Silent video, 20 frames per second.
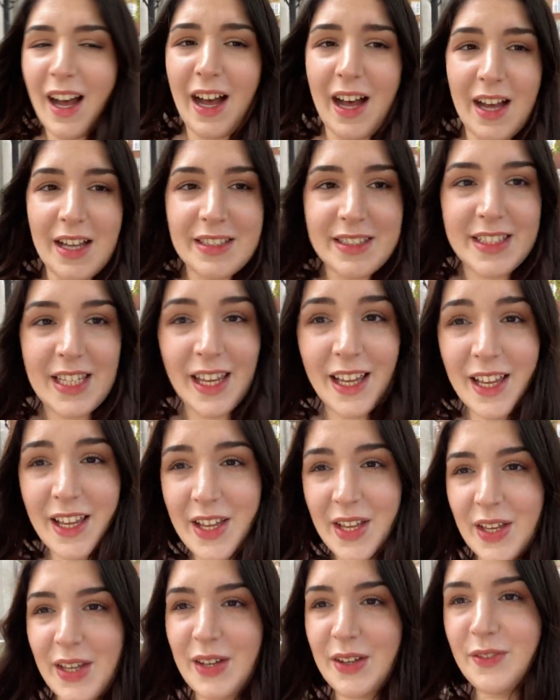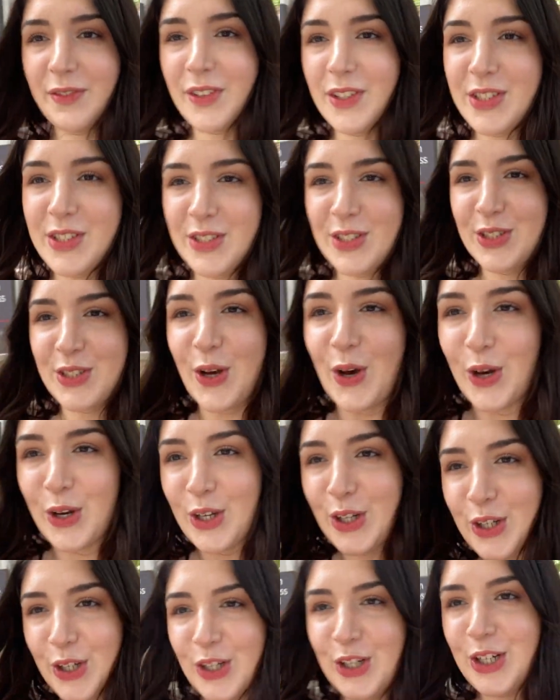and it feels so
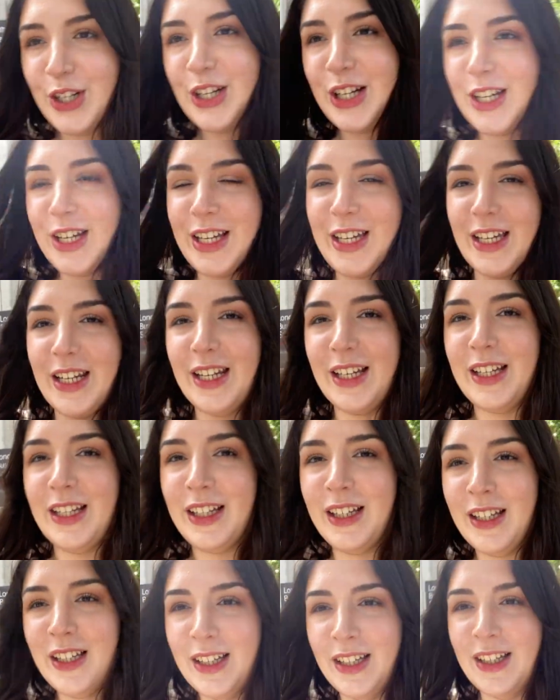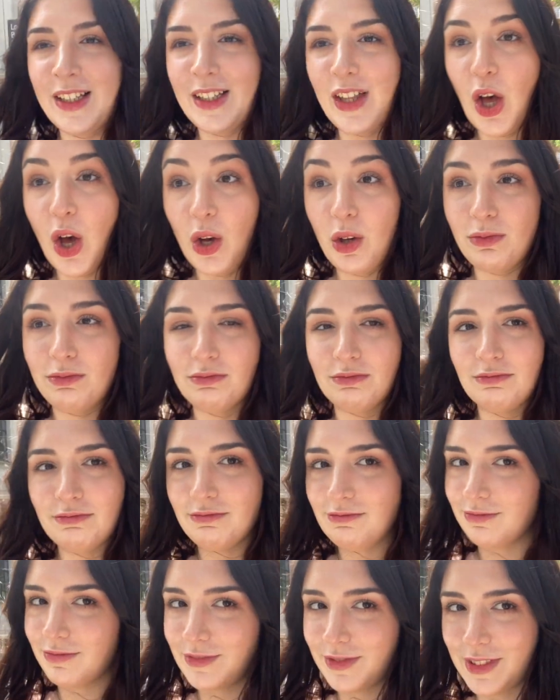good. Oh,
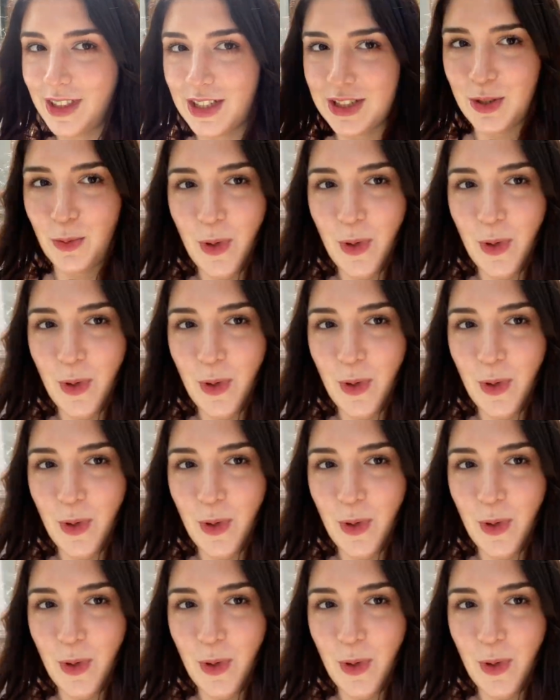there's a